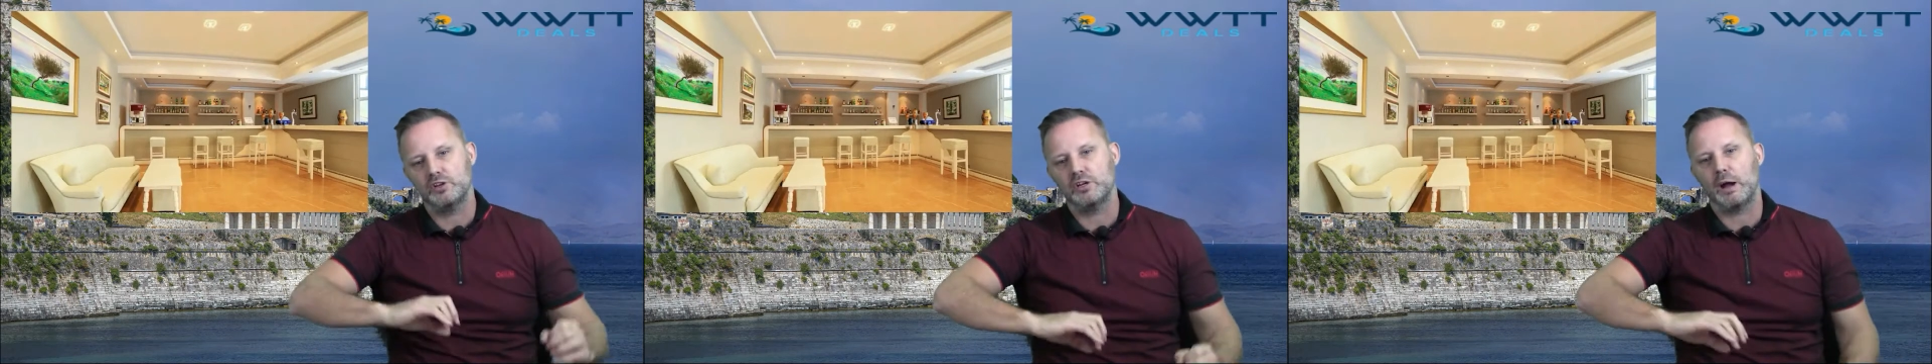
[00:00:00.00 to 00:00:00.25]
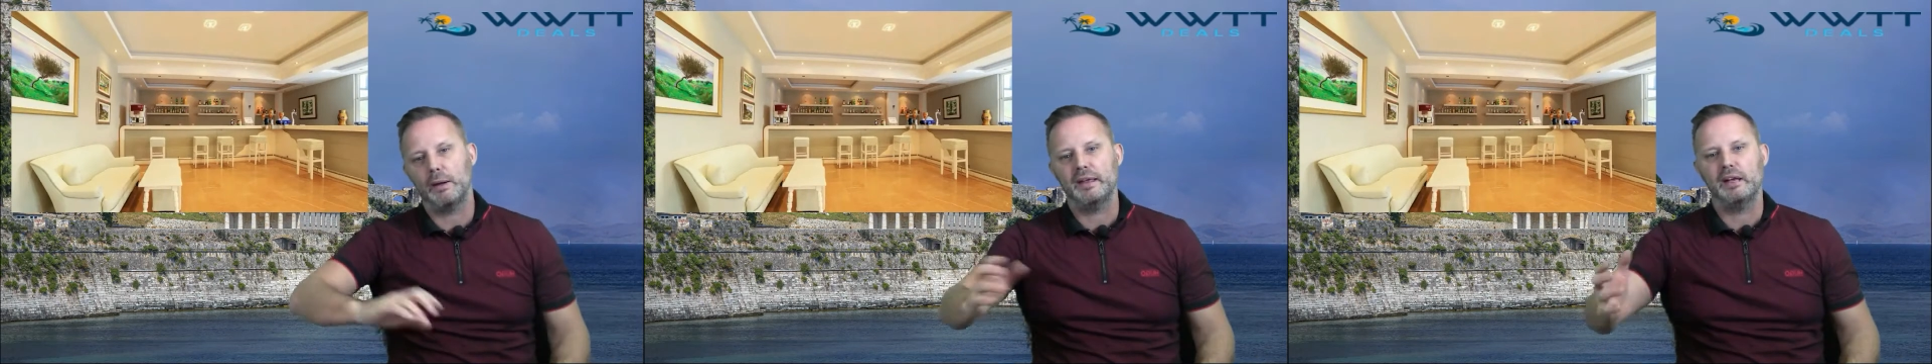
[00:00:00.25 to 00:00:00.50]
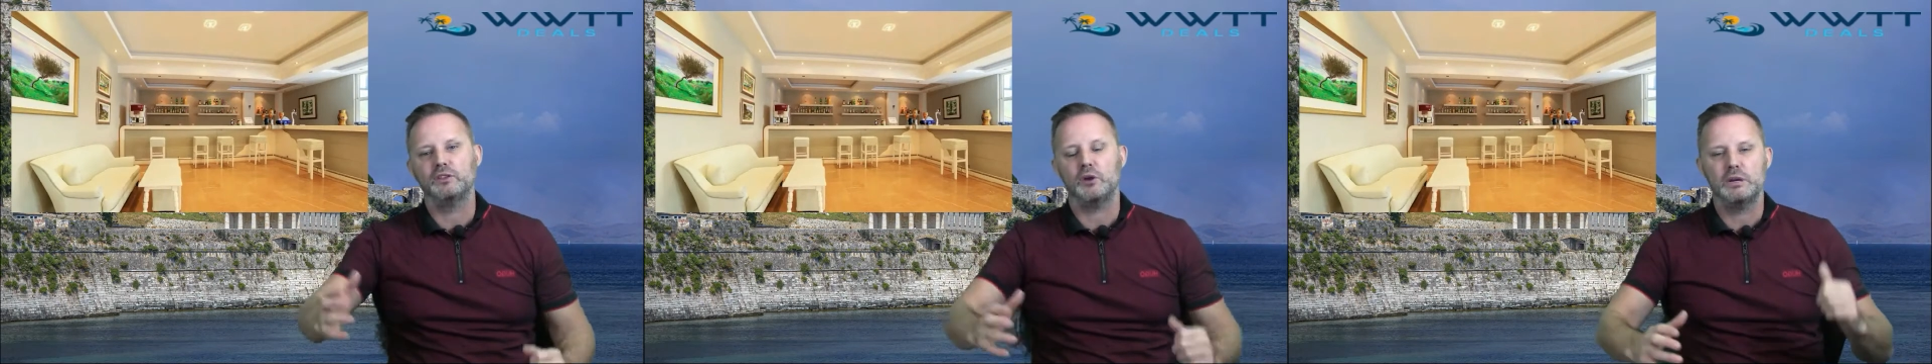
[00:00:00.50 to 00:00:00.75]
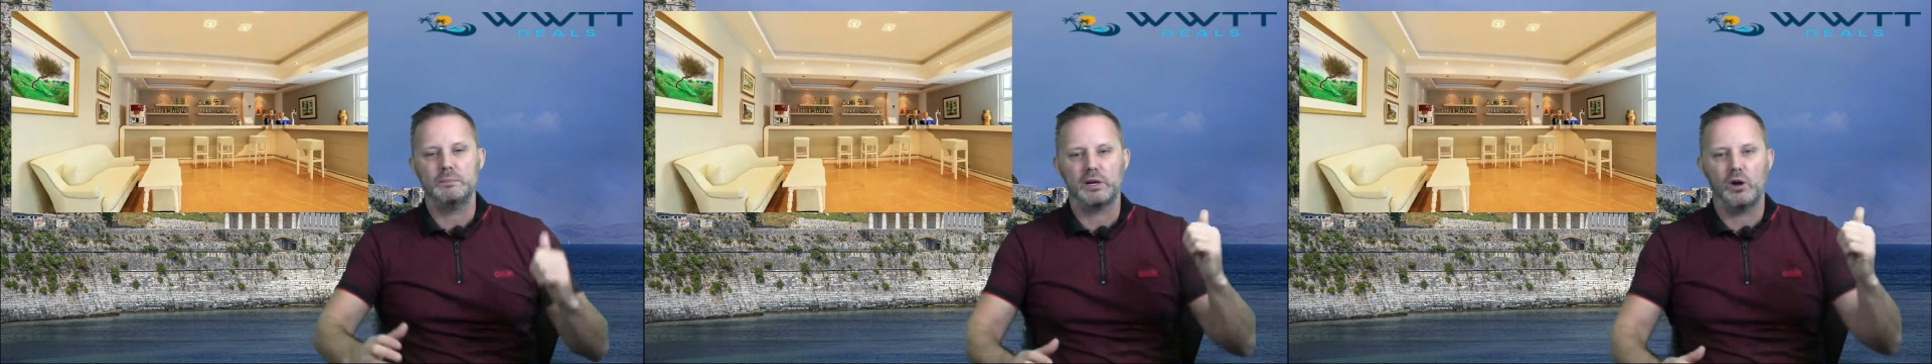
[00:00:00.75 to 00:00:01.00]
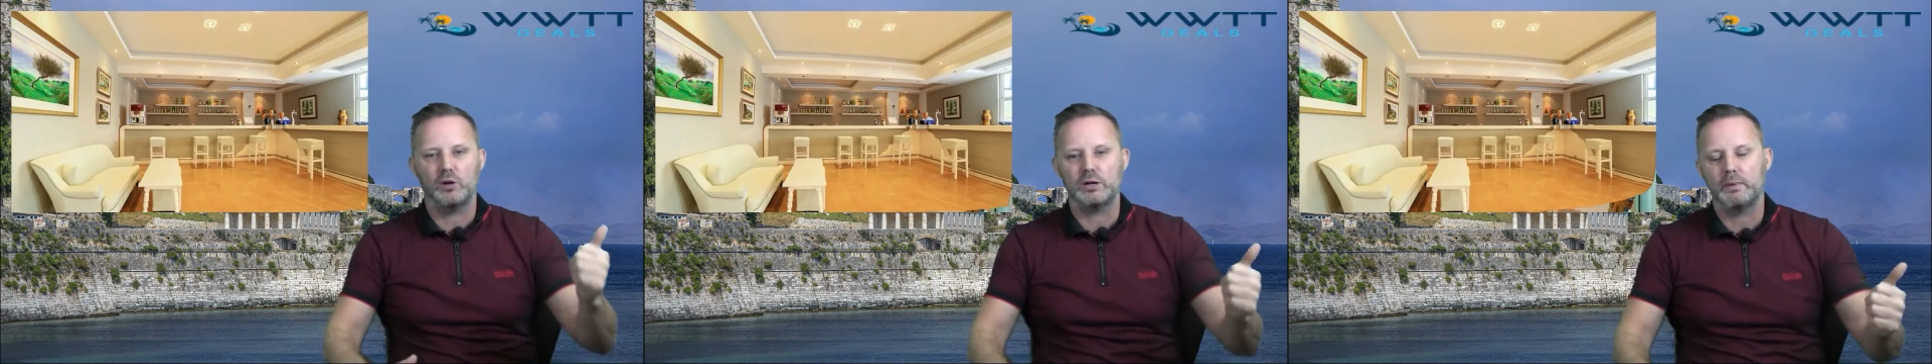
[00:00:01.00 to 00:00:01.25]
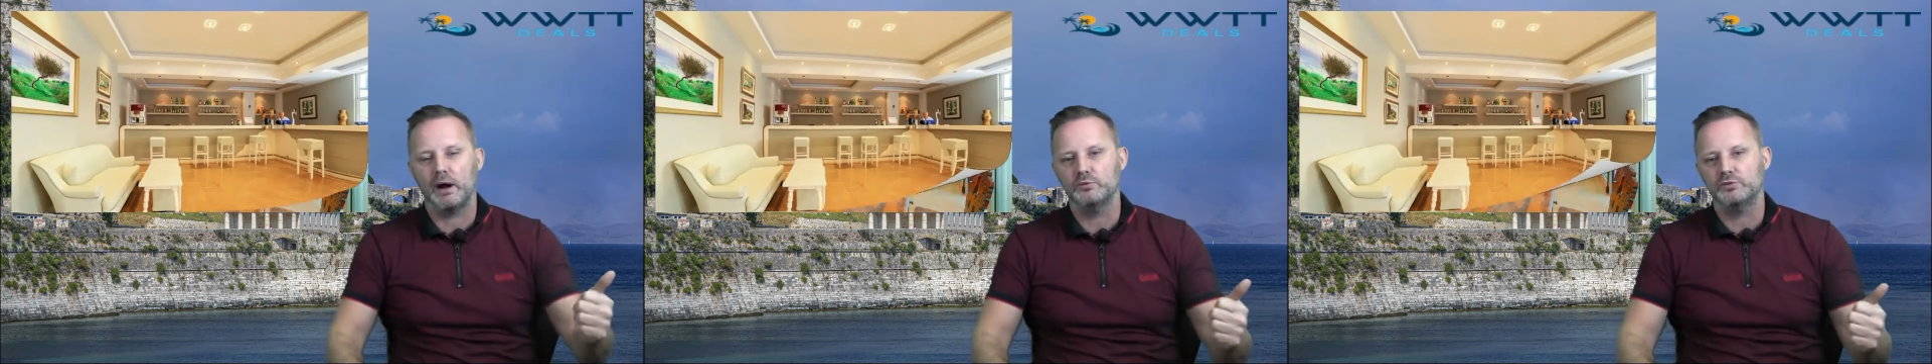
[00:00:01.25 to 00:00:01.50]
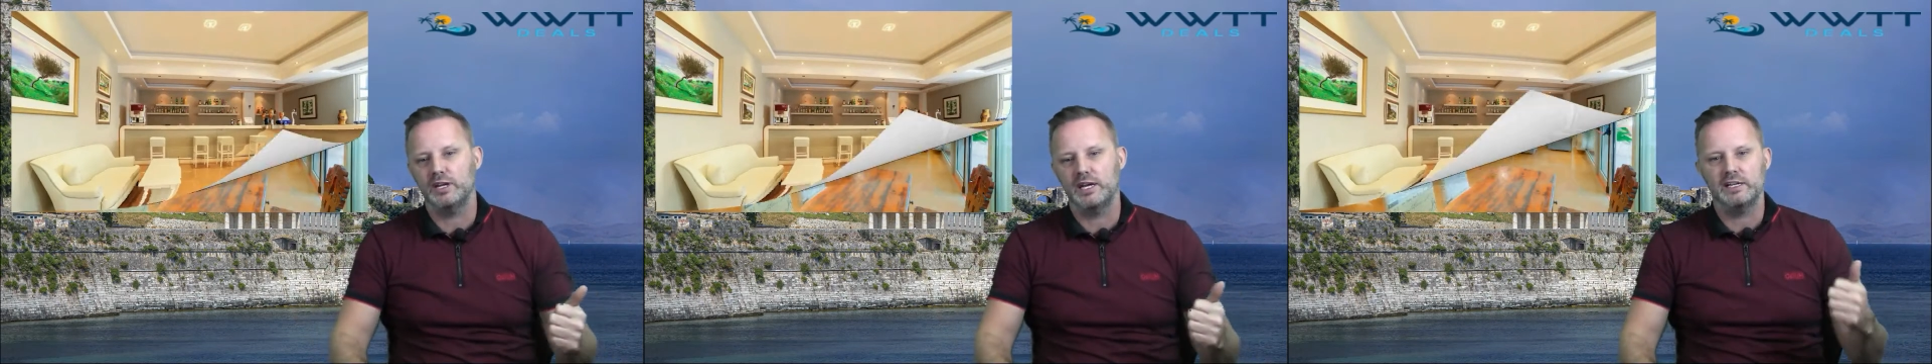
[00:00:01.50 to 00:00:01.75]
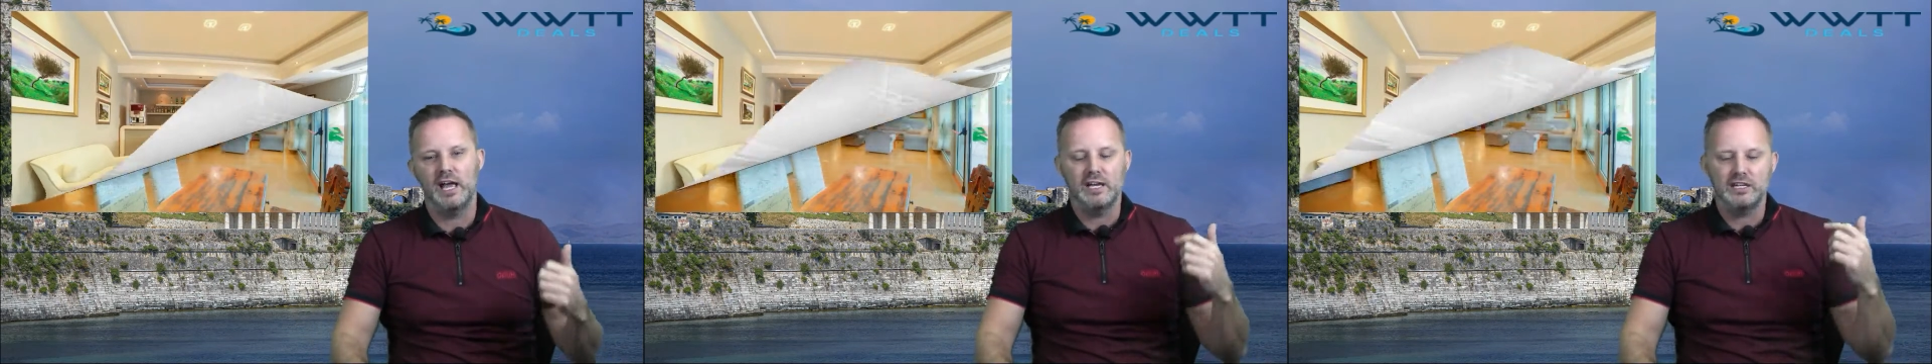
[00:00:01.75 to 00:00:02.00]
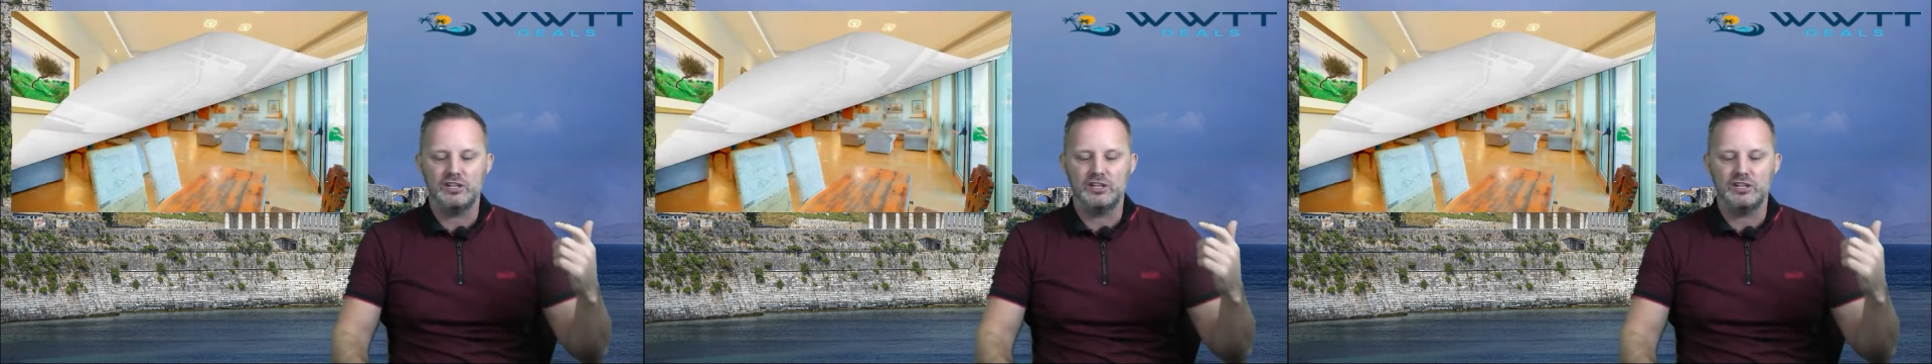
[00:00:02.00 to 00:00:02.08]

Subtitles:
You can go out there and do your banana boating,